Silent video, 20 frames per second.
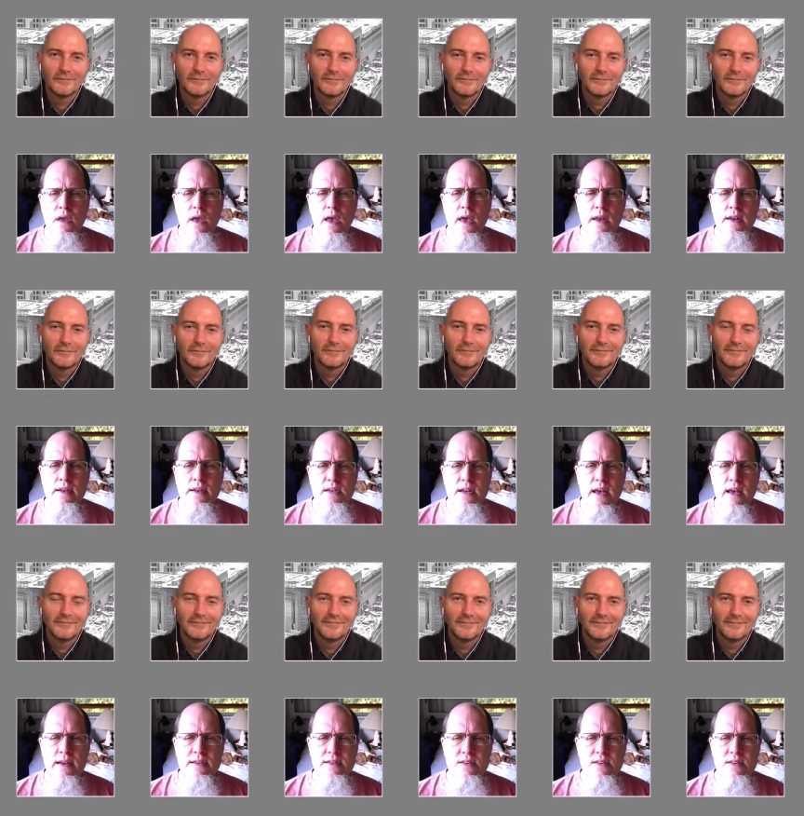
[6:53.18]
Speaker 1: and is
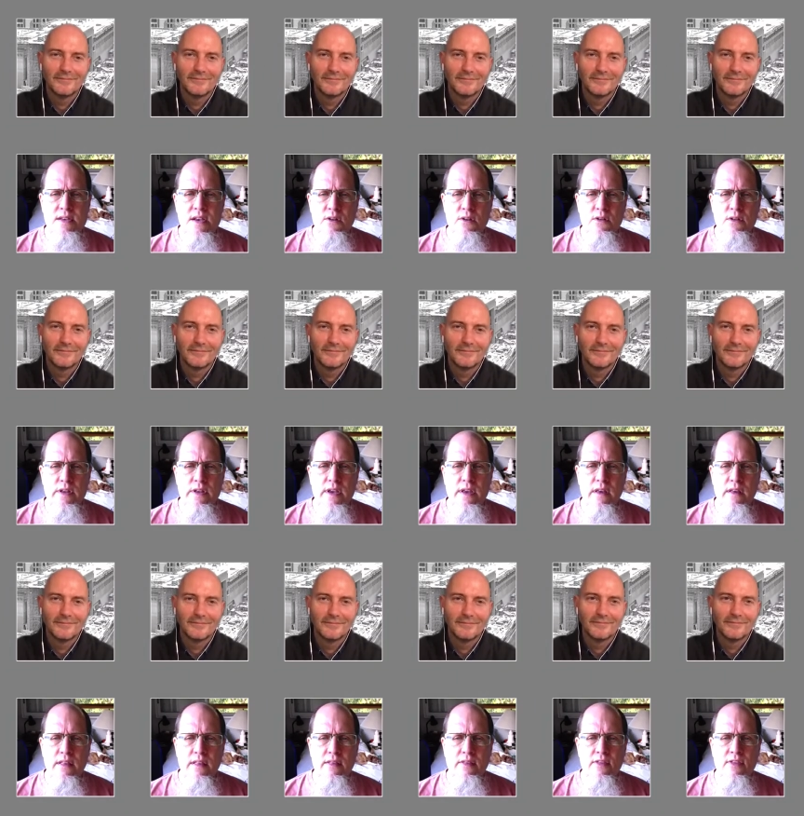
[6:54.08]
not necessarily
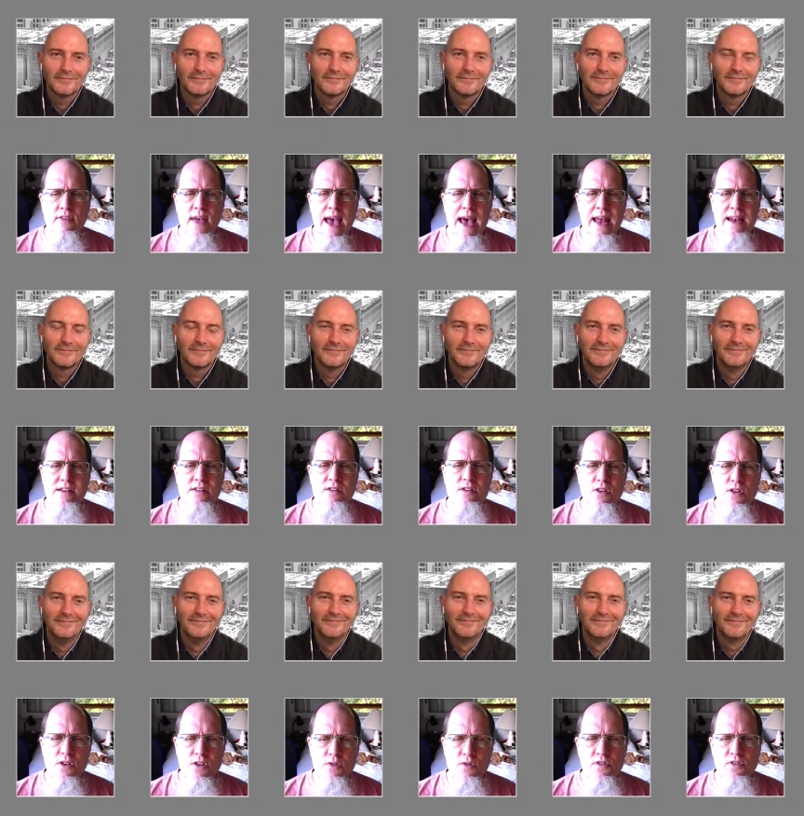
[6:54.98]
that
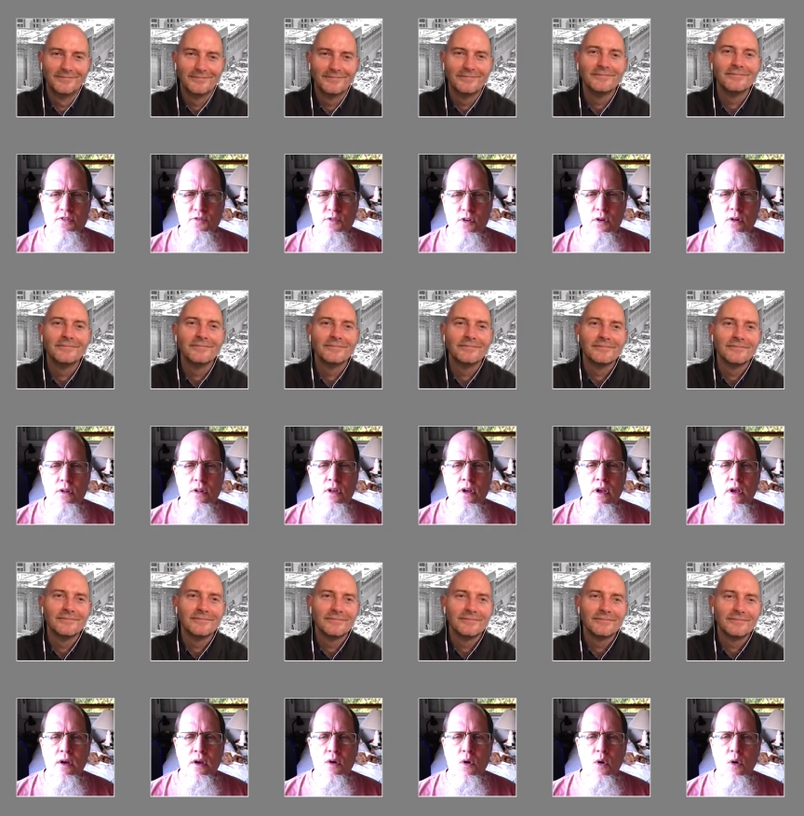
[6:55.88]
useful
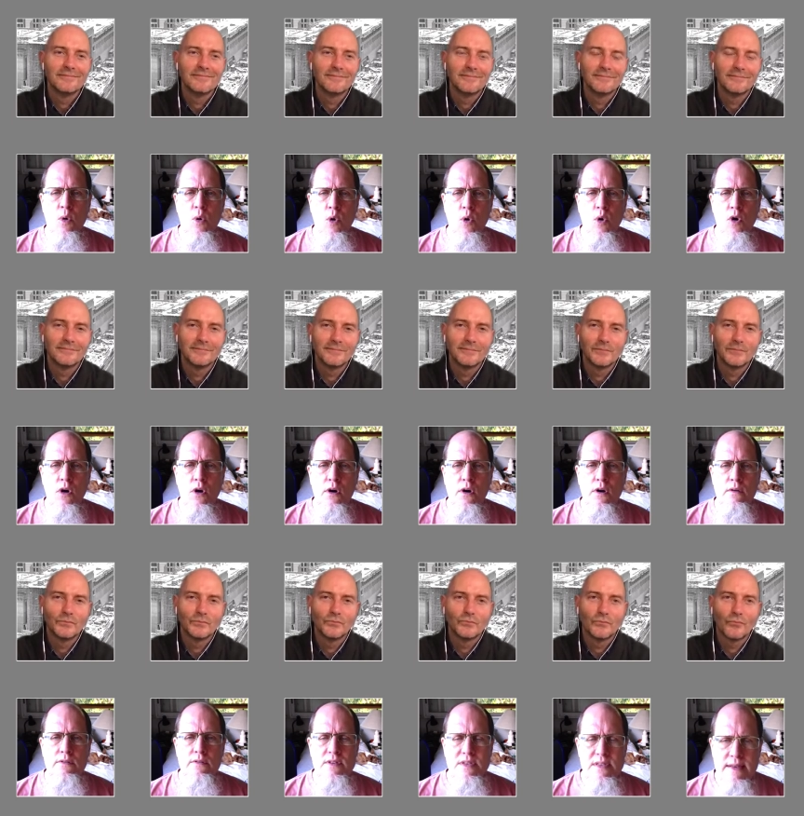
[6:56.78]

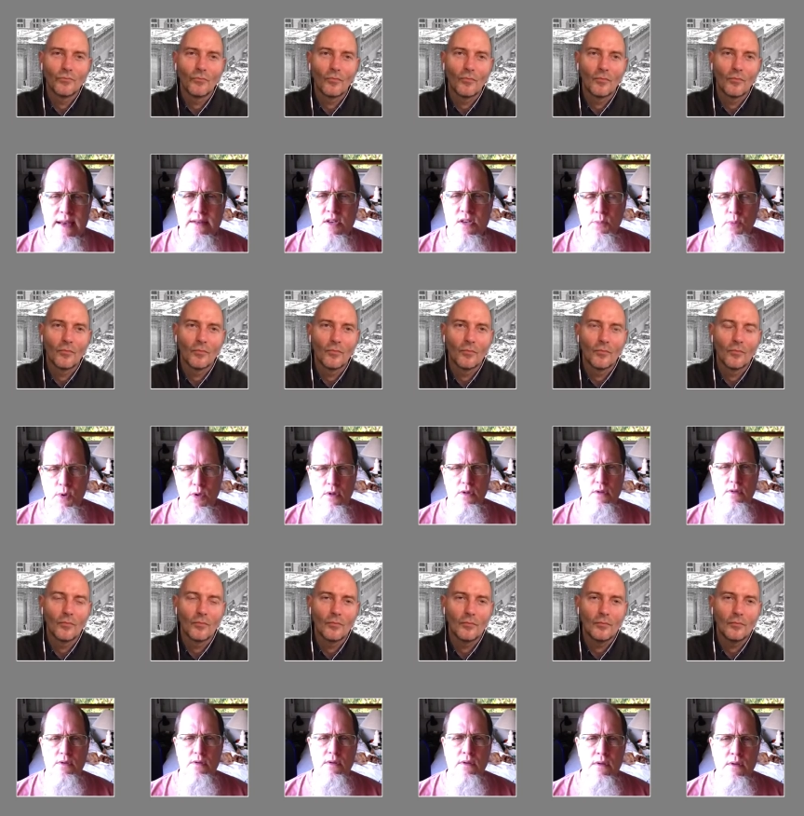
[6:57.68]
or sensible.
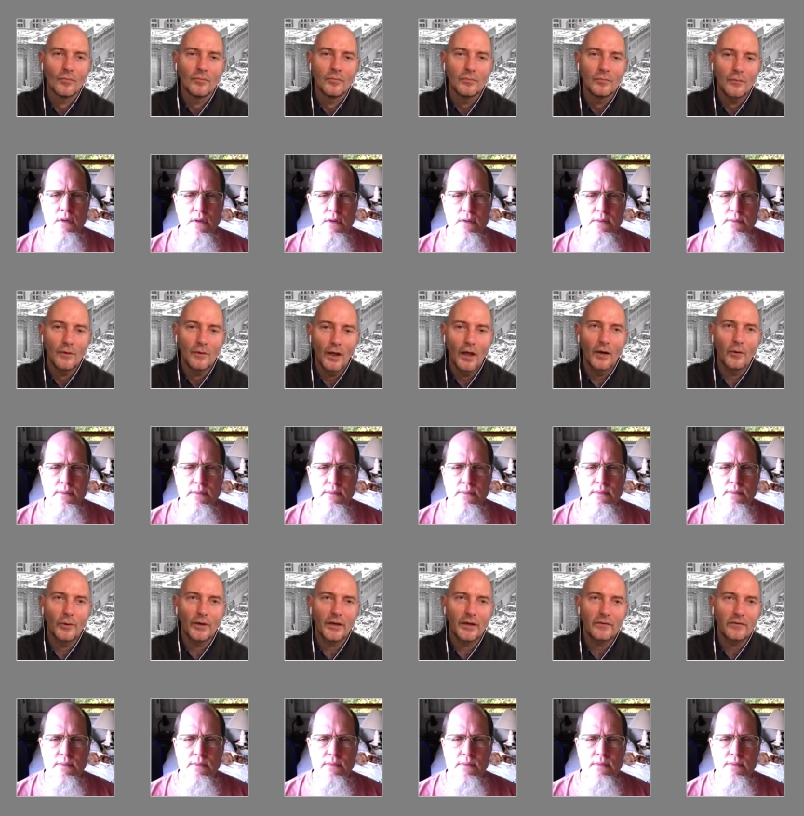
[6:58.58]
Speaker 2: Yeah,
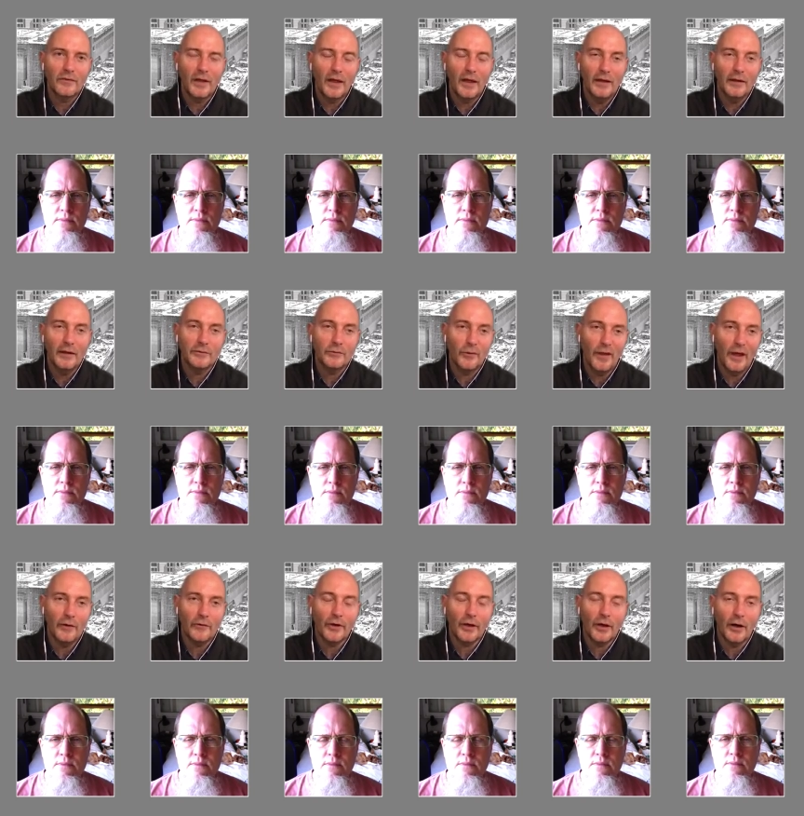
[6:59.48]
we can say to
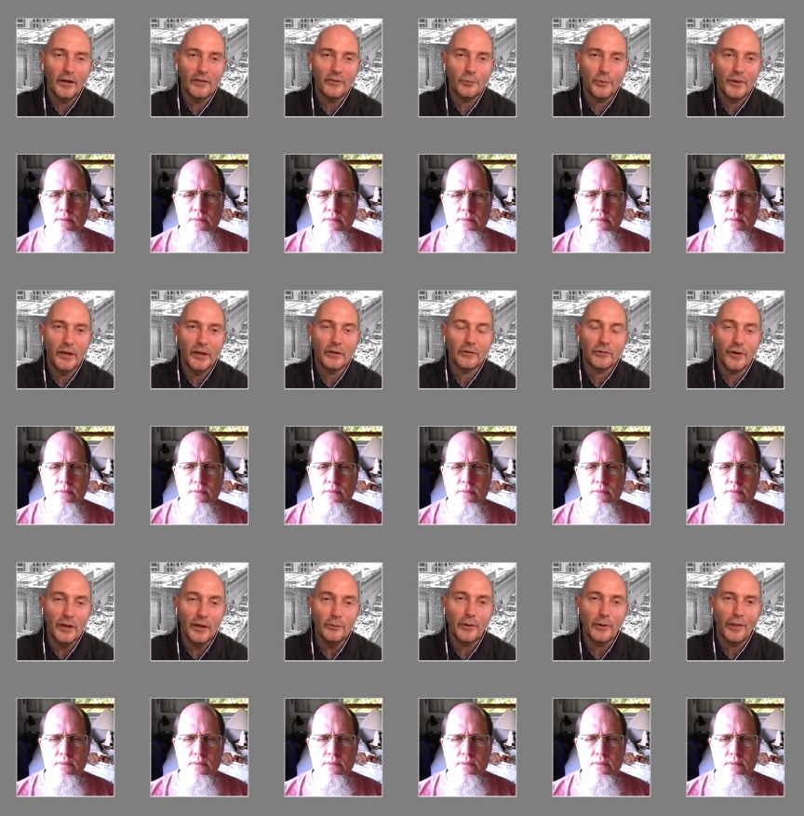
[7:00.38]
that regards, we
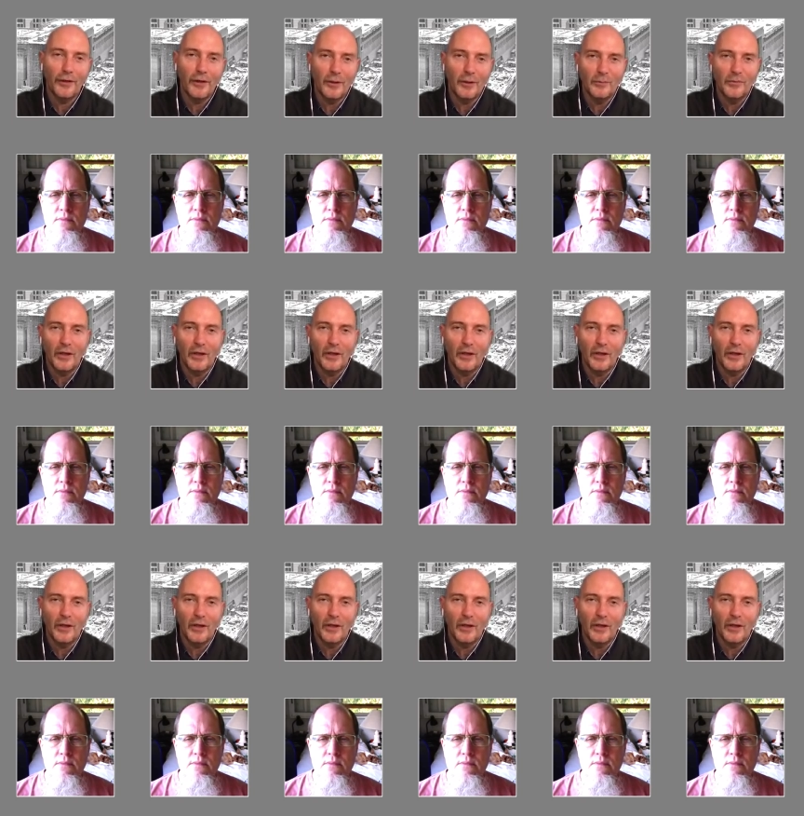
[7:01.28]
agree with him